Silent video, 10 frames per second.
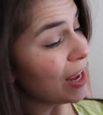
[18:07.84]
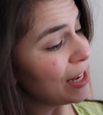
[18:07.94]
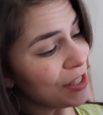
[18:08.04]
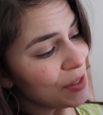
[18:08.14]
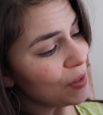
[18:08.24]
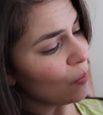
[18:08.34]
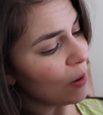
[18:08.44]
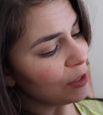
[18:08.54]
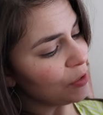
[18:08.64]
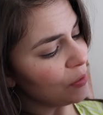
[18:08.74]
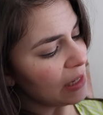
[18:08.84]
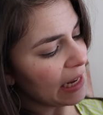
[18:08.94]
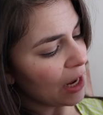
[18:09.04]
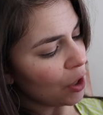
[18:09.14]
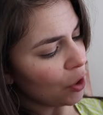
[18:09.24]
I just don't want you to
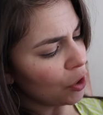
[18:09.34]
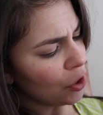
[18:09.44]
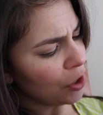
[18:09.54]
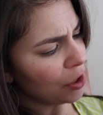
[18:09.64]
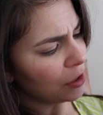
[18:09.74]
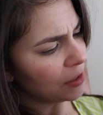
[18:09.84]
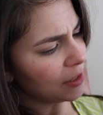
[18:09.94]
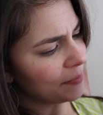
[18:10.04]
get hurt.